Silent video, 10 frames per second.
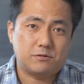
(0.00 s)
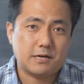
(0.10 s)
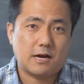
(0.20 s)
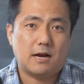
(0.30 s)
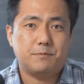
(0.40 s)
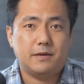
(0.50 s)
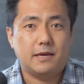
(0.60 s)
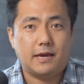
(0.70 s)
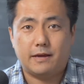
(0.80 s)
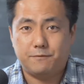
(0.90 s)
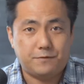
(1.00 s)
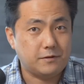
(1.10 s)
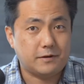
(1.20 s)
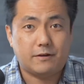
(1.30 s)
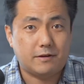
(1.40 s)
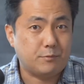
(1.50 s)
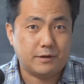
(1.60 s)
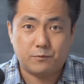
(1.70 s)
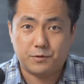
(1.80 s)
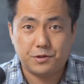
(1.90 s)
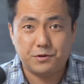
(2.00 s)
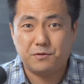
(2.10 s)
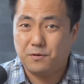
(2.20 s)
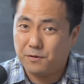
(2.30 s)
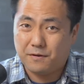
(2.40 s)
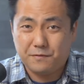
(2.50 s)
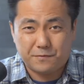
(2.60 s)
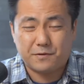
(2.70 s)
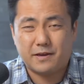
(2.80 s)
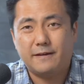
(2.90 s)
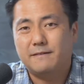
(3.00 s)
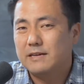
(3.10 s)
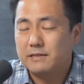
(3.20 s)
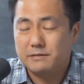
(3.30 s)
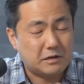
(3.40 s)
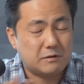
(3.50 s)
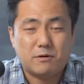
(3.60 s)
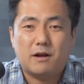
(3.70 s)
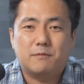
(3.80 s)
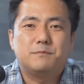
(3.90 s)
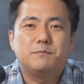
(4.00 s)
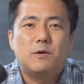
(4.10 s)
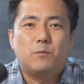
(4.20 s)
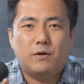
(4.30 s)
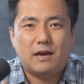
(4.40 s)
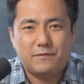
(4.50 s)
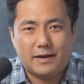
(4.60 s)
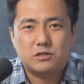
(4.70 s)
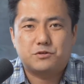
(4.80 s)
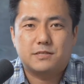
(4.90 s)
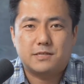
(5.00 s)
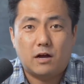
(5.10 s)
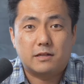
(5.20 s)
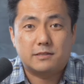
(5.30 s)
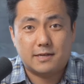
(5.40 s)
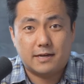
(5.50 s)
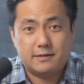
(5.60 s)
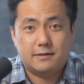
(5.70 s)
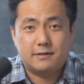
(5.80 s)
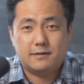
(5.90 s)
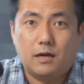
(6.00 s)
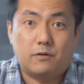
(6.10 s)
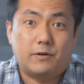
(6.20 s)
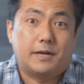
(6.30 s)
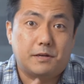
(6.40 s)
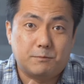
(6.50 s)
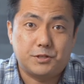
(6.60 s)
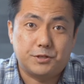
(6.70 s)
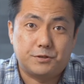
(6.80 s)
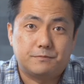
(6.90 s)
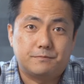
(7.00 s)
a copy and fill it out and bring it with you. Or if you forget, not a problem. We'll have extras on site. All right, number 2.